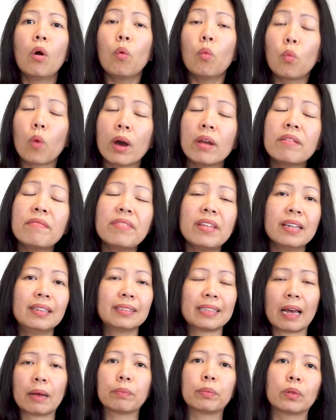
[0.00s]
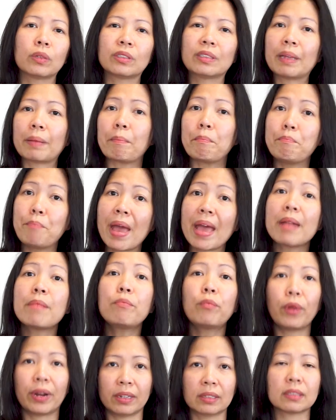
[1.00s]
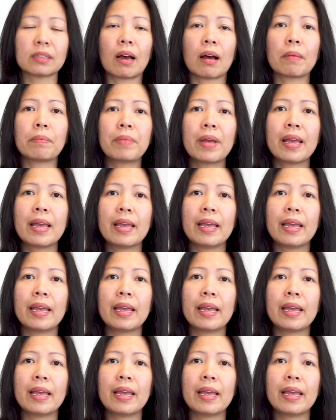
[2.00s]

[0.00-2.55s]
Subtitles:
One of the examples that Ben brings up